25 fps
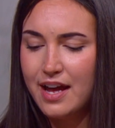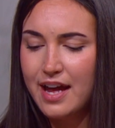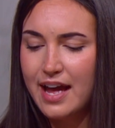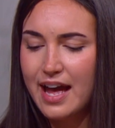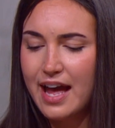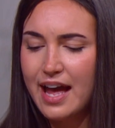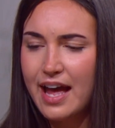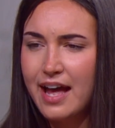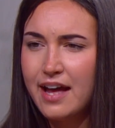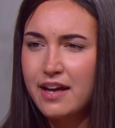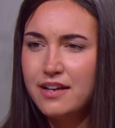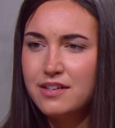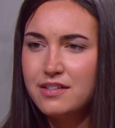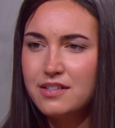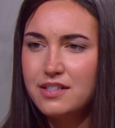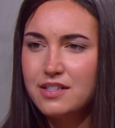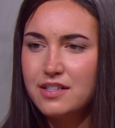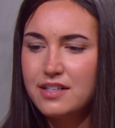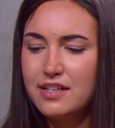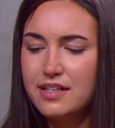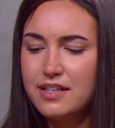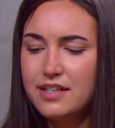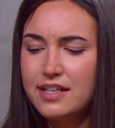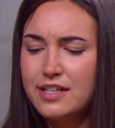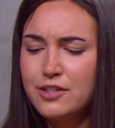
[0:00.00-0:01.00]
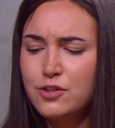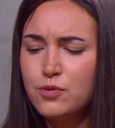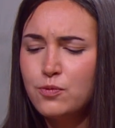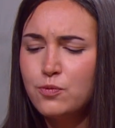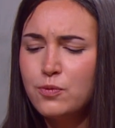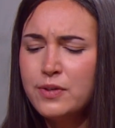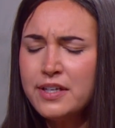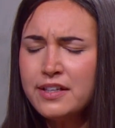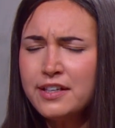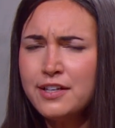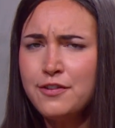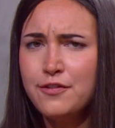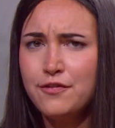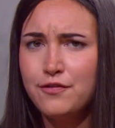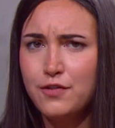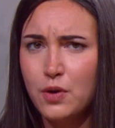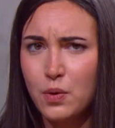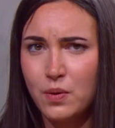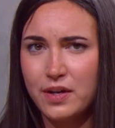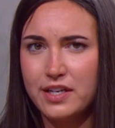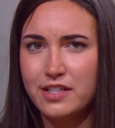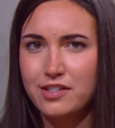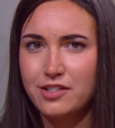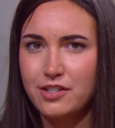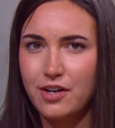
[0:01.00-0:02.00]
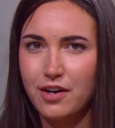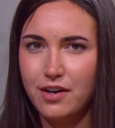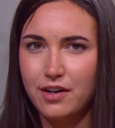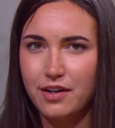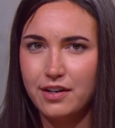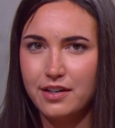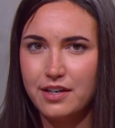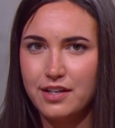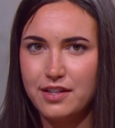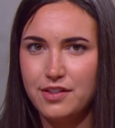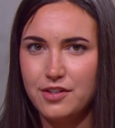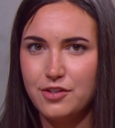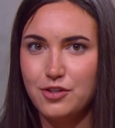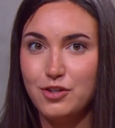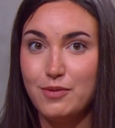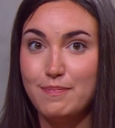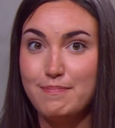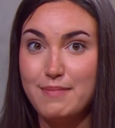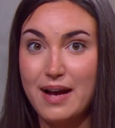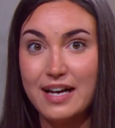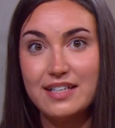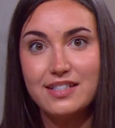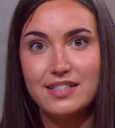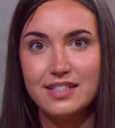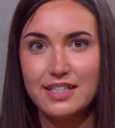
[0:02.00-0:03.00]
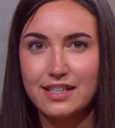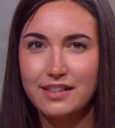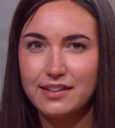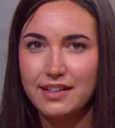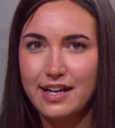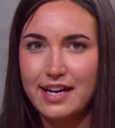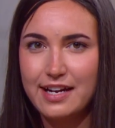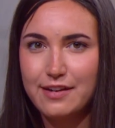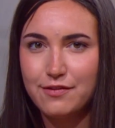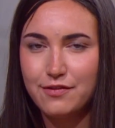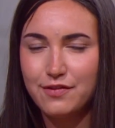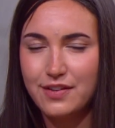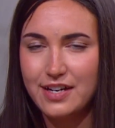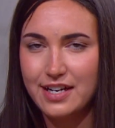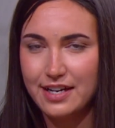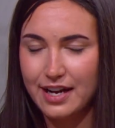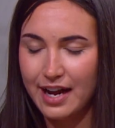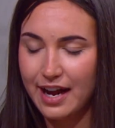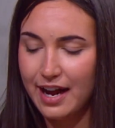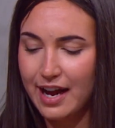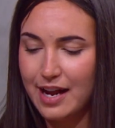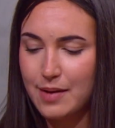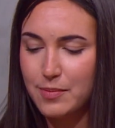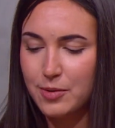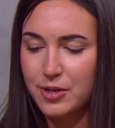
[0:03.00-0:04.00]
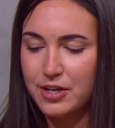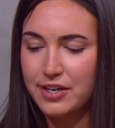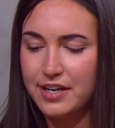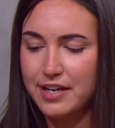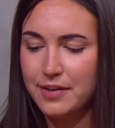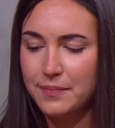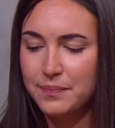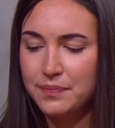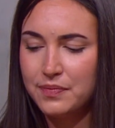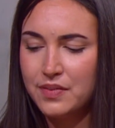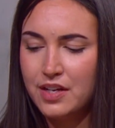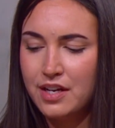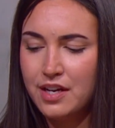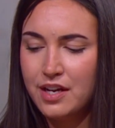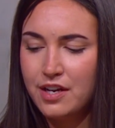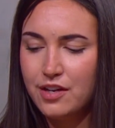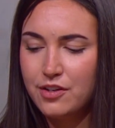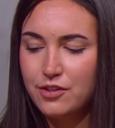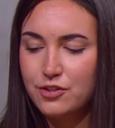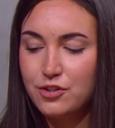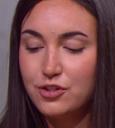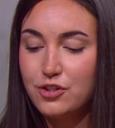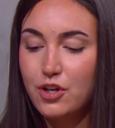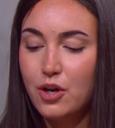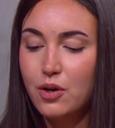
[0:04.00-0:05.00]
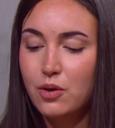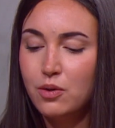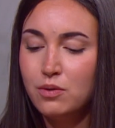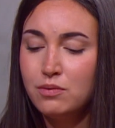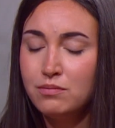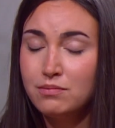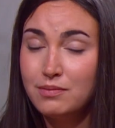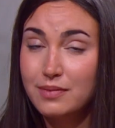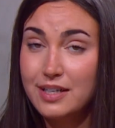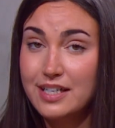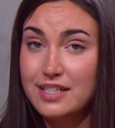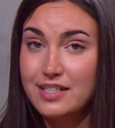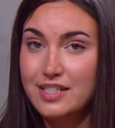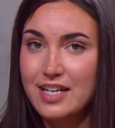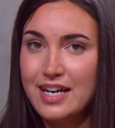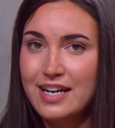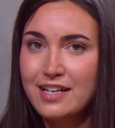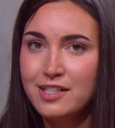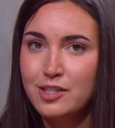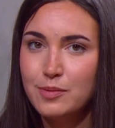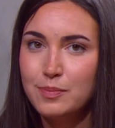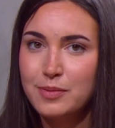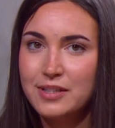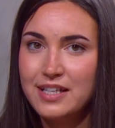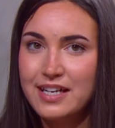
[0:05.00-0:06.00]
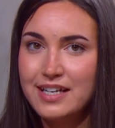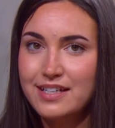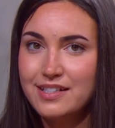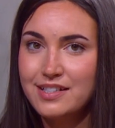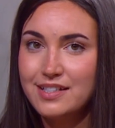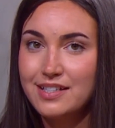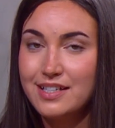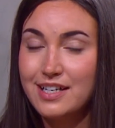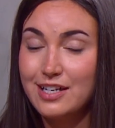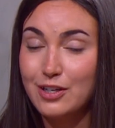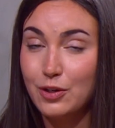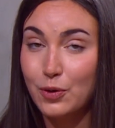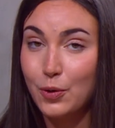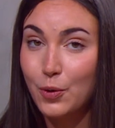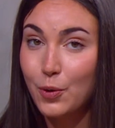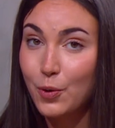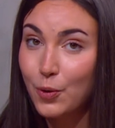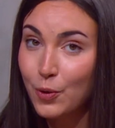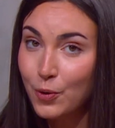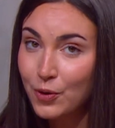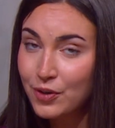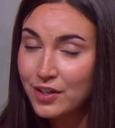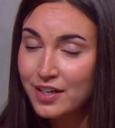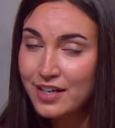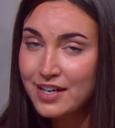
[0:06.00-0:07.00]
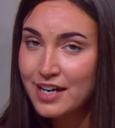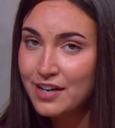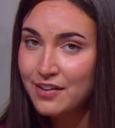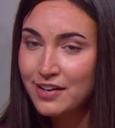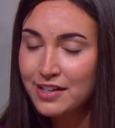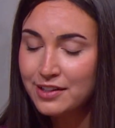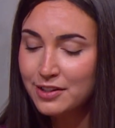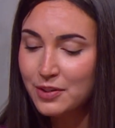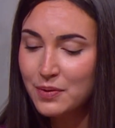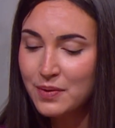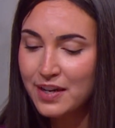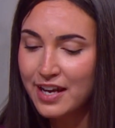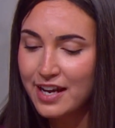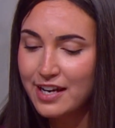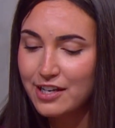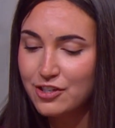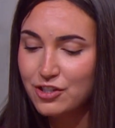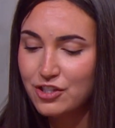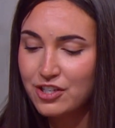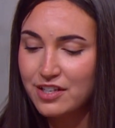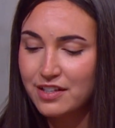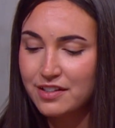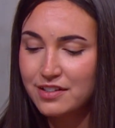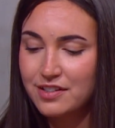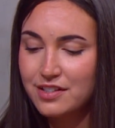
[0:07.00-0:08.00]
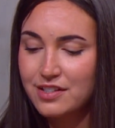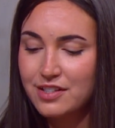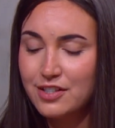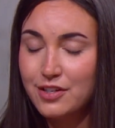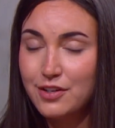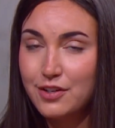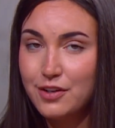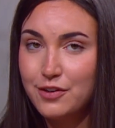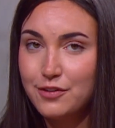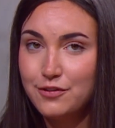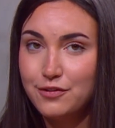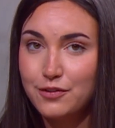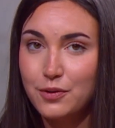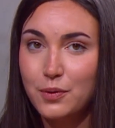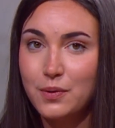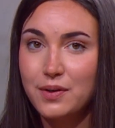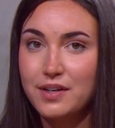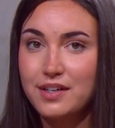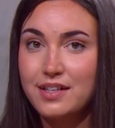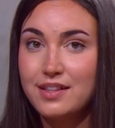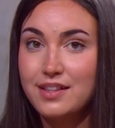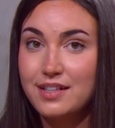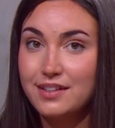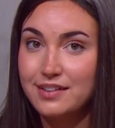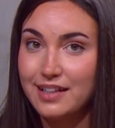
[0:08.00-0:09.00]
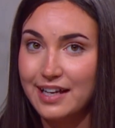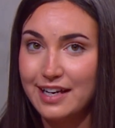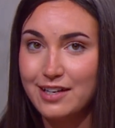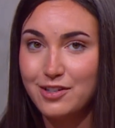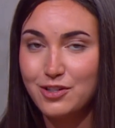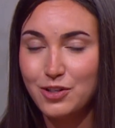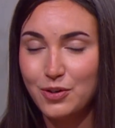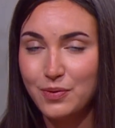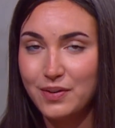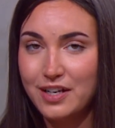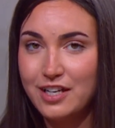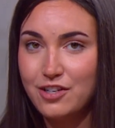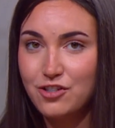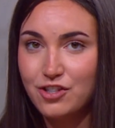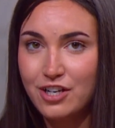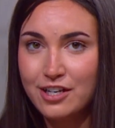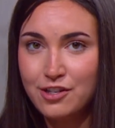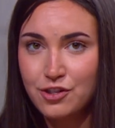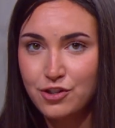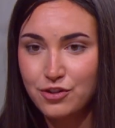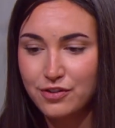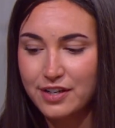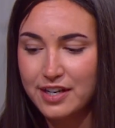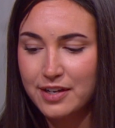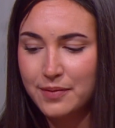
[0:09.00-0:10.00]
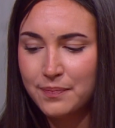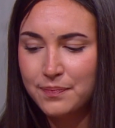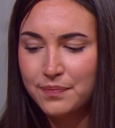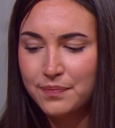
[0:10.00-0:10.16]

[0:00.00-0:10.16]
And it's really focused on the domestic life in Highbury. So it takes place in ordinary locations for the land-owning gentry,